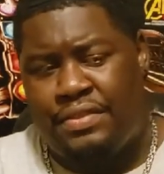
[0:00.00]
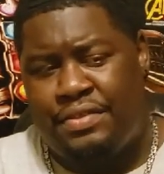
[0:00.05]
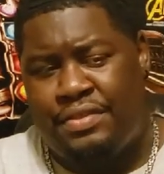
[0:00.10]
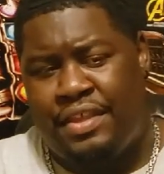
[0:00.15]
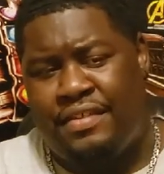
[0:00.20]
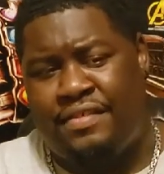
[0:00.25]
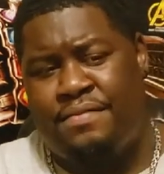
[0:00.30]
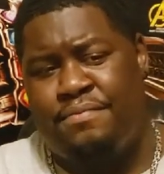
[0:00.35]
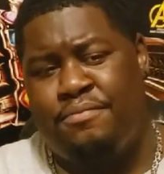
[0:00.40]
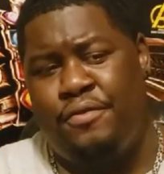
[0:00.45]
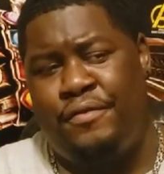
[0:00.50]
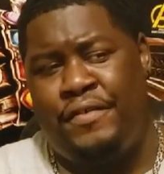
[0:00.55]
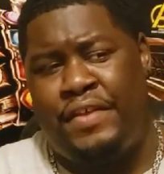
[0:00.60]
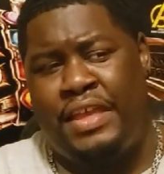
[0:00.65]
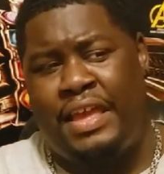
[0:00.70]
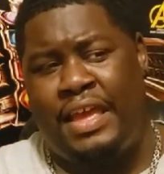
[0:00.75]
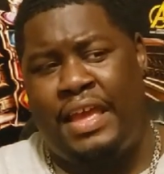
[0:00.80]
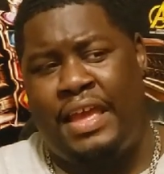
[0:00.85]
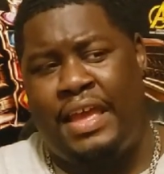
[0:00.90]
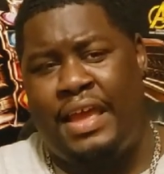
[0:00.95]
this
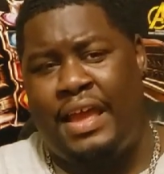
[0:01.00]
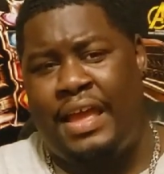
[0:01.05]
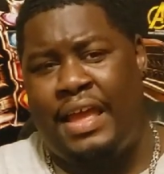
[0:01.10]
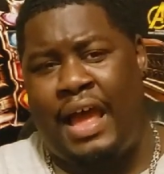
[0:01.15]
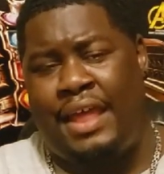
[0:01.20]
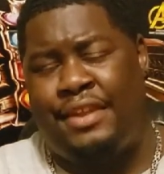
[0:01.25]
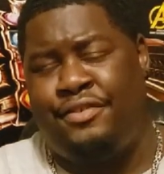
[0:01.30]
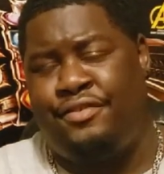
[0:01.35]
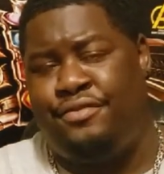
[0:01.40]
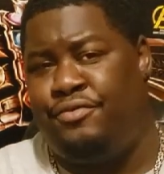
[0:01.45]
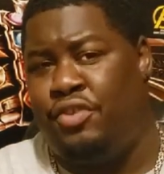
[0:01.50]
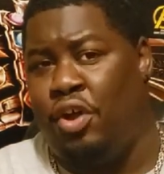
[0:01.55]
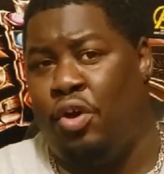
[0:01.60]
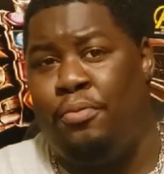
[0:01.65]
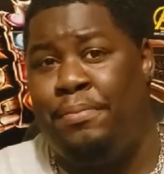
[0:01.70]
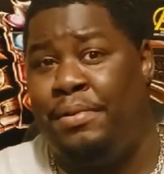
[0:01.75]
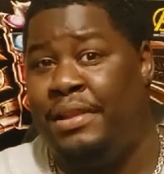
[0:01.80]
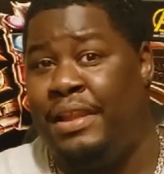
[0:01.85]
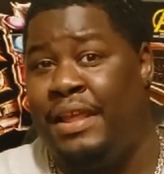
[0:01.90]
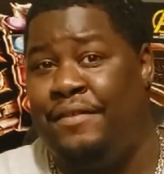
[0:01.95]
movie, I
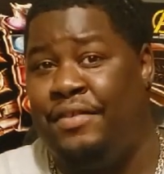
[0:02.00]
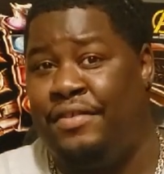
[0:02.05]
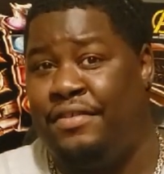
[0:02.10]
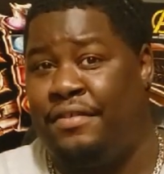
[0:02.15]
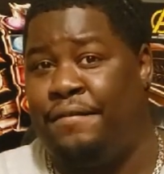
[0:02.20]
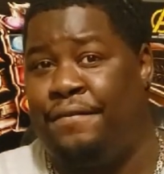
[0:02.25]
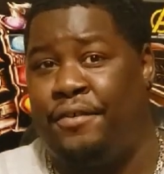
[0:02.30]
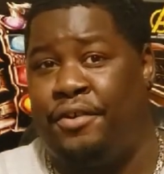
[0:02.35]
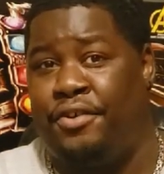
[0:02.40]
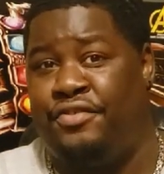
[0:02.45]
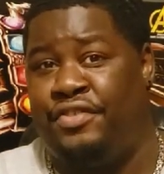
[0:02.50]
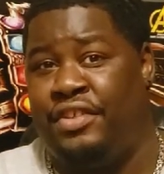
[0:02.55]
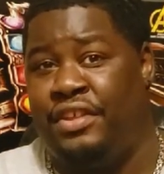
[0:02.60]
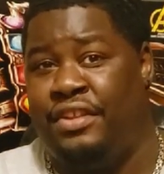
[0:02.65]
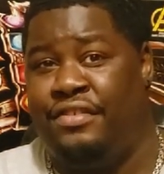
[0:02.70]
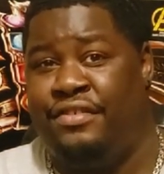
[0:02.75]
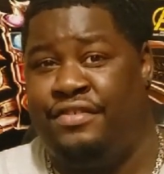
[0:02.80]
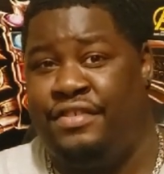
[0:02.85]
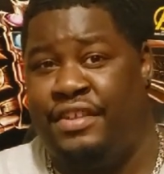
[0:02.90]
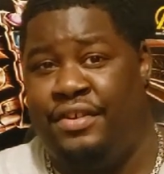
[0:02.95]
don't believe it's the first in
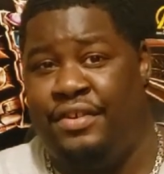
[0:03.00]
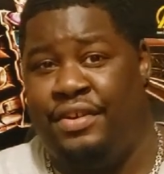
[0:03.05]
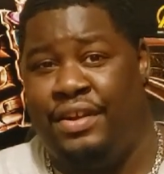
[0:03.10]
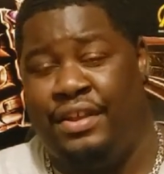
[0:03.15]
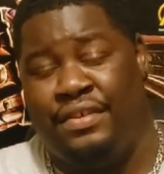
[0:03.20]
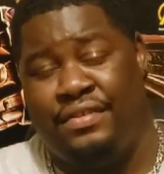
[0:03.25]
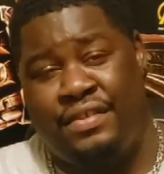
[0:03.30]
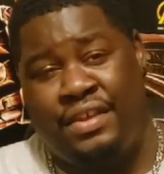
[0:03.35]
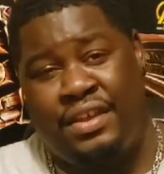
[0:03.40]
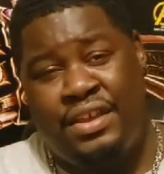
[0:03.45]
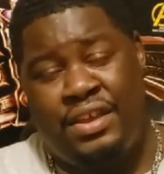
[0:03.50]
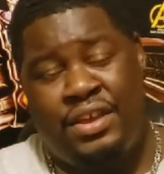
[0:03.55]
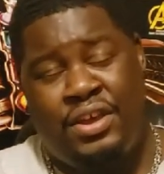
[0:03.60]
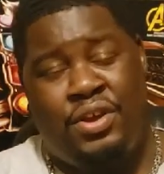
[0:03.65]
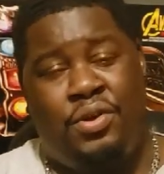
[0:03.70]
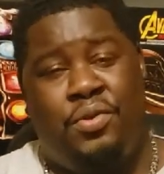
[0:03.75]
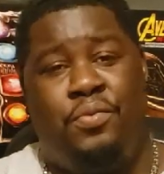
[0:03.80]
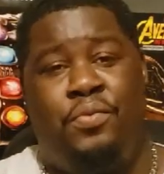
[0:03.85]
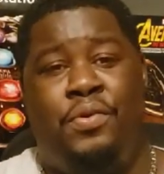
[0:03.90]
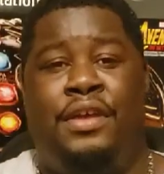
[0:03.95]
the series,
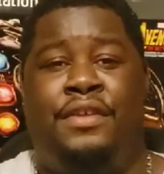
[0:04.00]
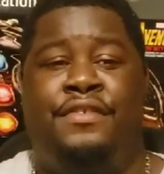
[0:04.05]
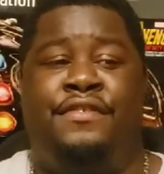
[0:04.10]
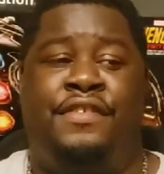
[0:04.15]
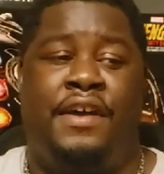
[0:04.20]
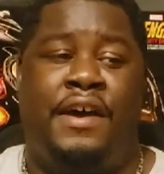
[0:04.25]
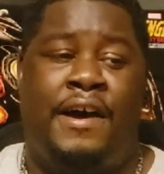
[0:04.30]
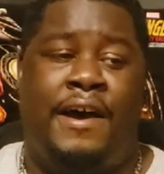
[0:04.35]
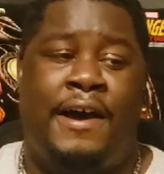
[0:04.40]
which